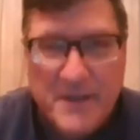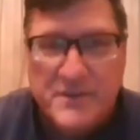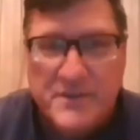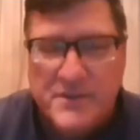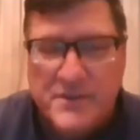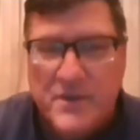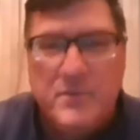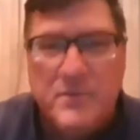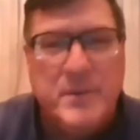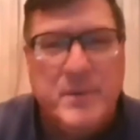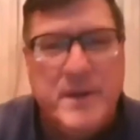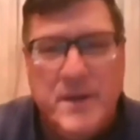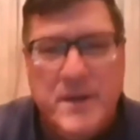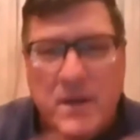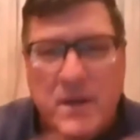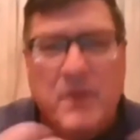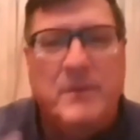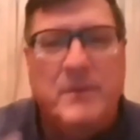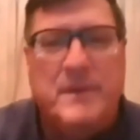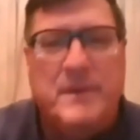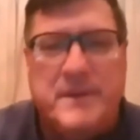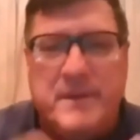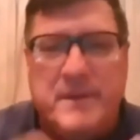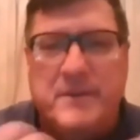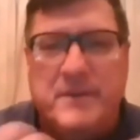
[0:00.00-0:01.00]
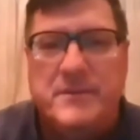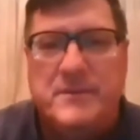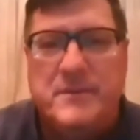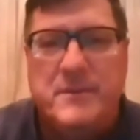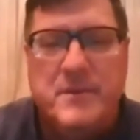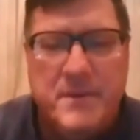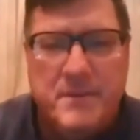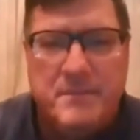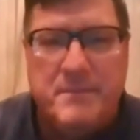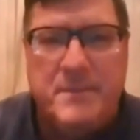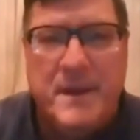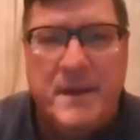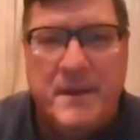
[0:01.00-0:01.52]
So we know that there's
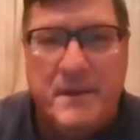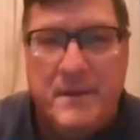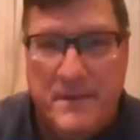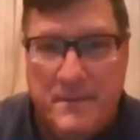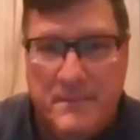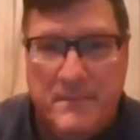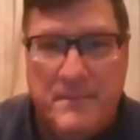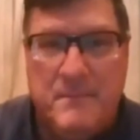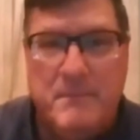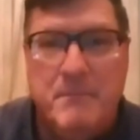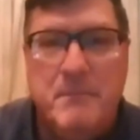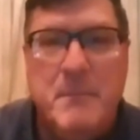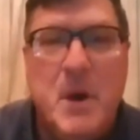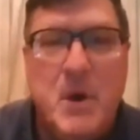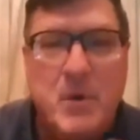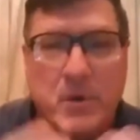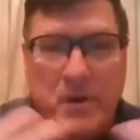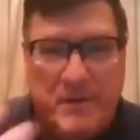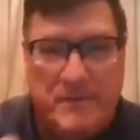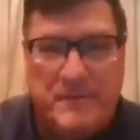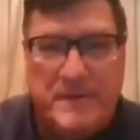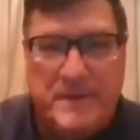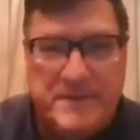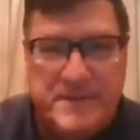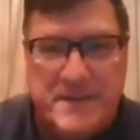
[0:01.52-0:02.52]
been motive.